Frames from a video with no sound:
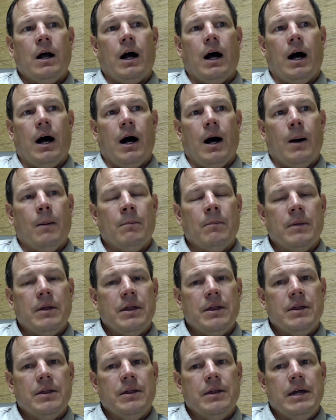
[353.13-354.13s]

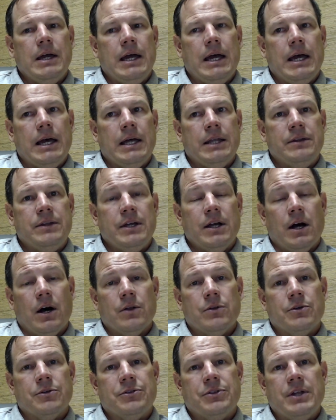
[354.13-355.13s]
And the
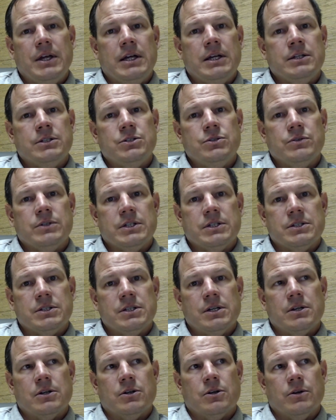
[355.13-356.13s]
other thing to
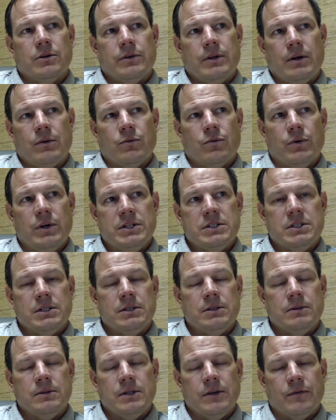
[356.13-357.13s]
consider, that
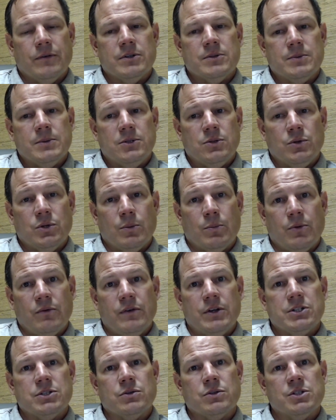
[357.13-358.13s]
reason difference between the
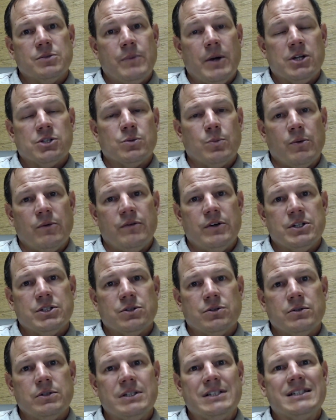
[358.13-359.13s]
provisional and special
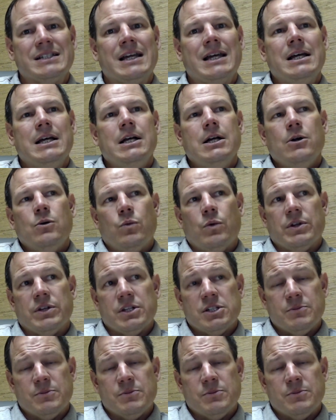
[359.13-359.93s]
provisional, is with a